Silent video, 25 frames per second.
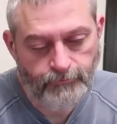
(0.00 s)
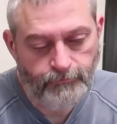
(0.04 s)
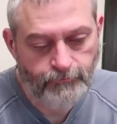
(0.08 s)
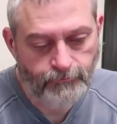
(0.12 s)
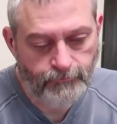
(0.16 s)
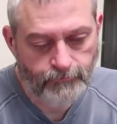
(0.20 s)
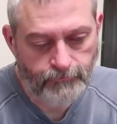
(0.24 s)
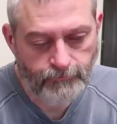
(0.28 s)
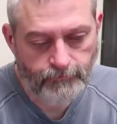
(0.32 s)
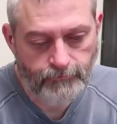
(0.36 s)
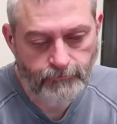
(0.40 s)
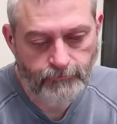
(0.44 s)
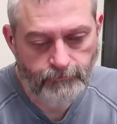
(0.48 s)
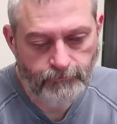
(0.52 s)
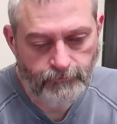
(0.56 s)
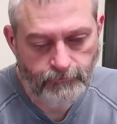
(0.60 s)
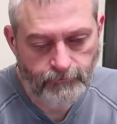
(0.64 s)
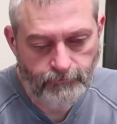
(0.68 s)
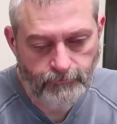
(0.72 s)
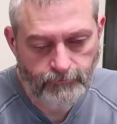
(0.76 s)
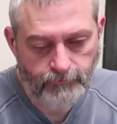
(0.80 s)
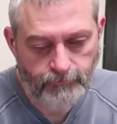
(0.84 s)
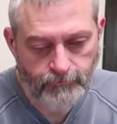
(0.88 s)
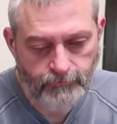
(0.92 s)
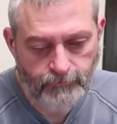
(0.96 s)

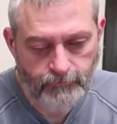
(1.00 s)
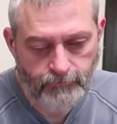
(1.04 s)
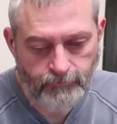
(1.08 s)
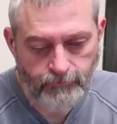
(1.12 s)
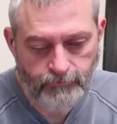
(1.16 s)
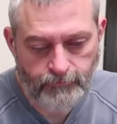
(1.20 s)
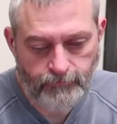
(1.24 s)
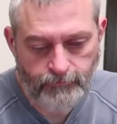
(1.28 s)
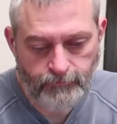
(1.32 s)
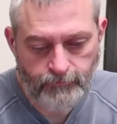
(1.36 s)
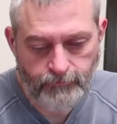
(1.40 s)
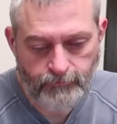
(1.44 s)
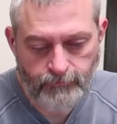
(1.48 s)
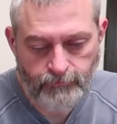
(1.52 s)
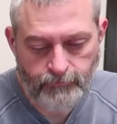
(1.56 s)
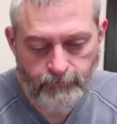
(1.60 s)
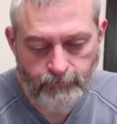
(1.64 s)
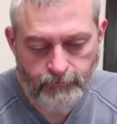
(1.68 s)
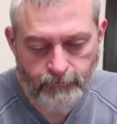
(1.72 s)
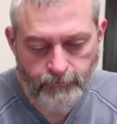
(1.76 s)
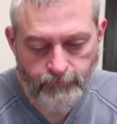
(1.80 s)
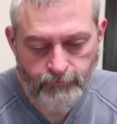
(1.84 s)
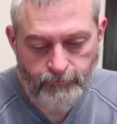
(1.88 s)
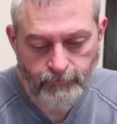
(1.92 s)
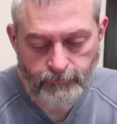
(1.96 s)

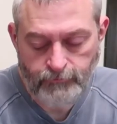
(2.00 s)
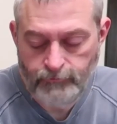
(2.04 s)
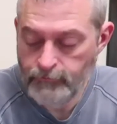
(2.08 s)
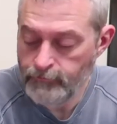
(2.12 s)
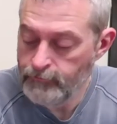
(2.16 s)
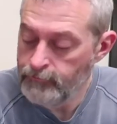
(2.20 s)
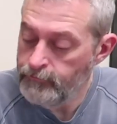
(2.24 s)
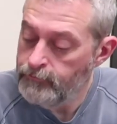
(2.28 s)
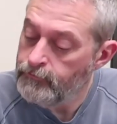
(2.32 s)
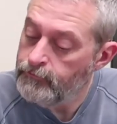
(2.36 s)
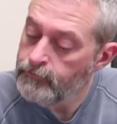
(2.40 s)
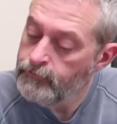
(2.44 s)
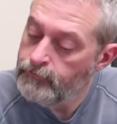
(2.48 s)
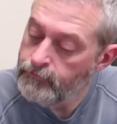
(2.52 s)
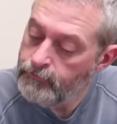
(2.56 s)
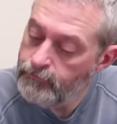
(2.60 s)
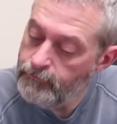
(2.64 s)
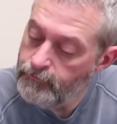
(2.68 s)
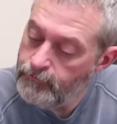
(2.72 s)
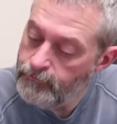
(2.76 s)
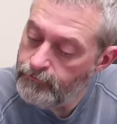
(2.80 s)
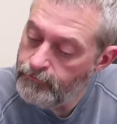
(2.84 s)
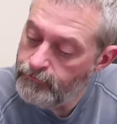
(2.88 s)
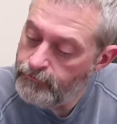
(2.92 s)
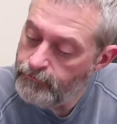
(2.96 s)

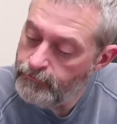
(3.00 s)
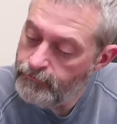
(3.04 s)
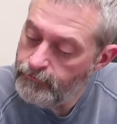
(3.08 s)
No words are spoken by the person on screen.